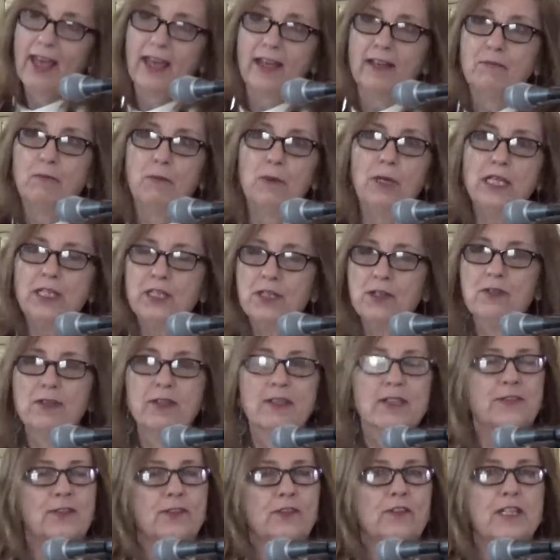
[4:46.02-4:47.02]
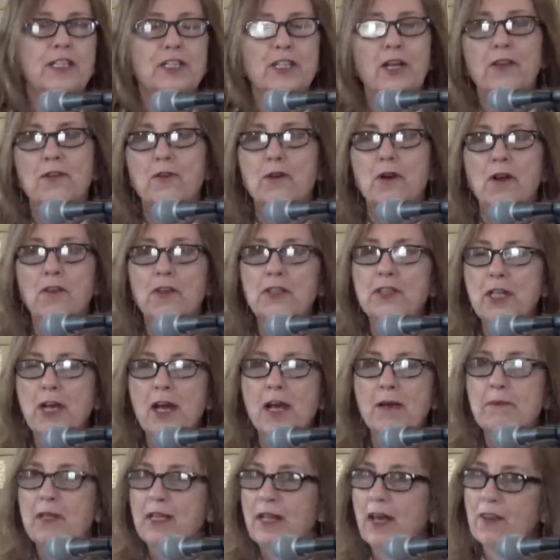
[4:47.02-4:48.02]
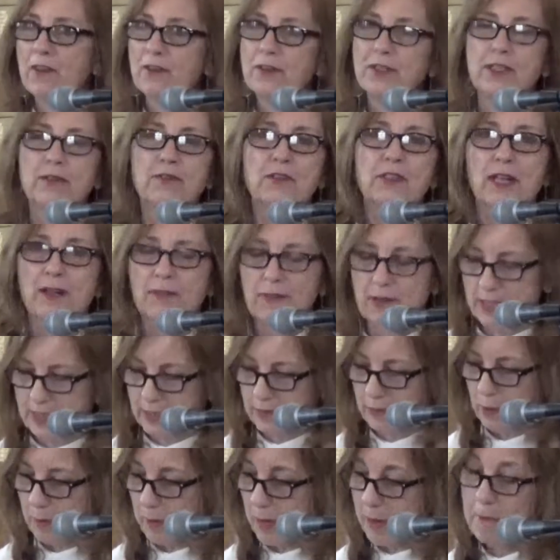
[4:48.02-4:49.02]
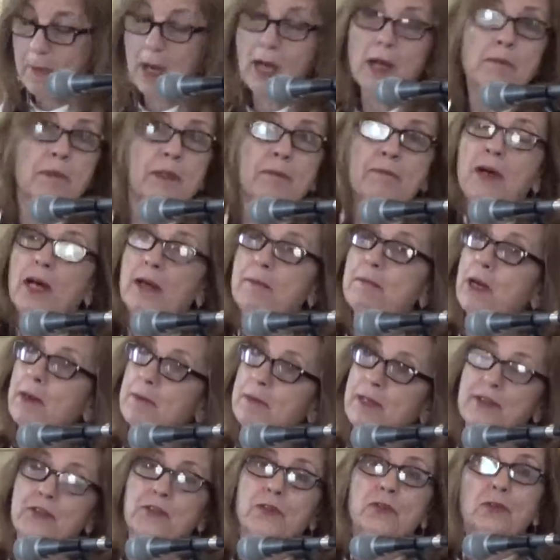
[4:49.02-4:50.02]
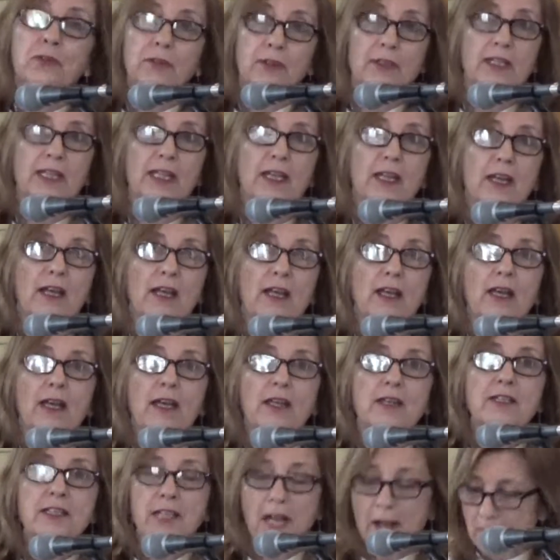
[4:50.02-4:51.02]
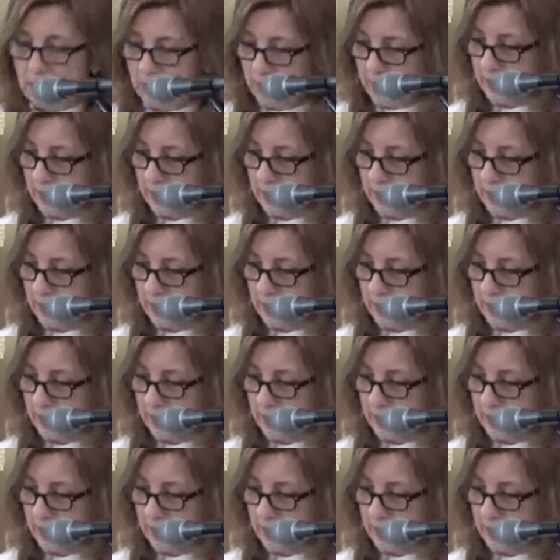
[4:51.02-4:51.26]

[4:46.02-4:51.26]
and we do this for each other all the time, and others have done this for my mom, and my mom has certainly done